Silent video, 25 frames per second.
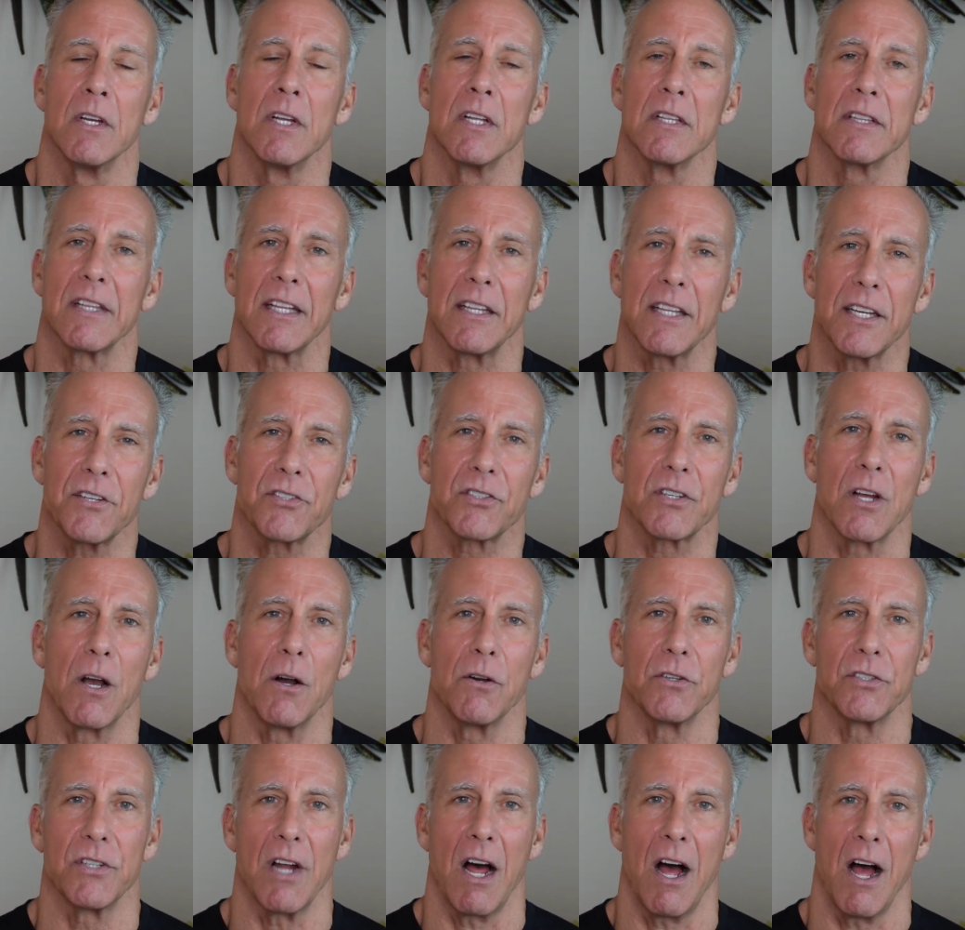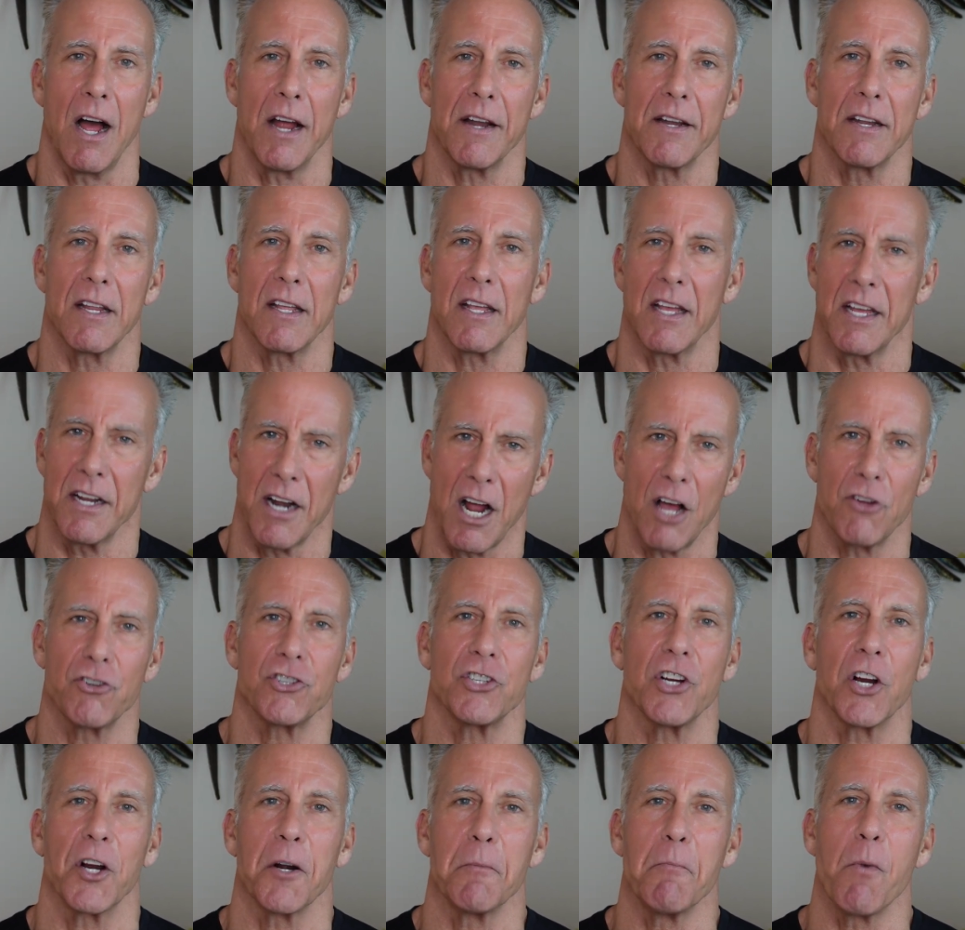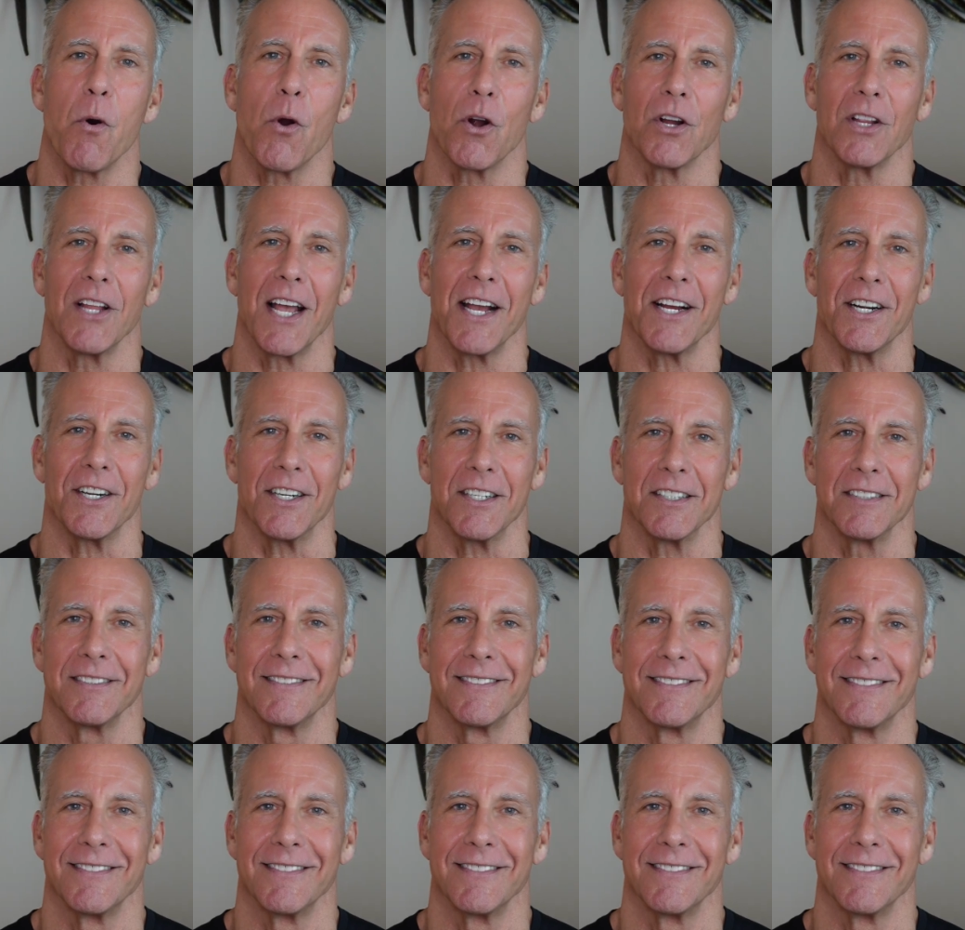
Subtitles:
The list goes on, and I'll share more later.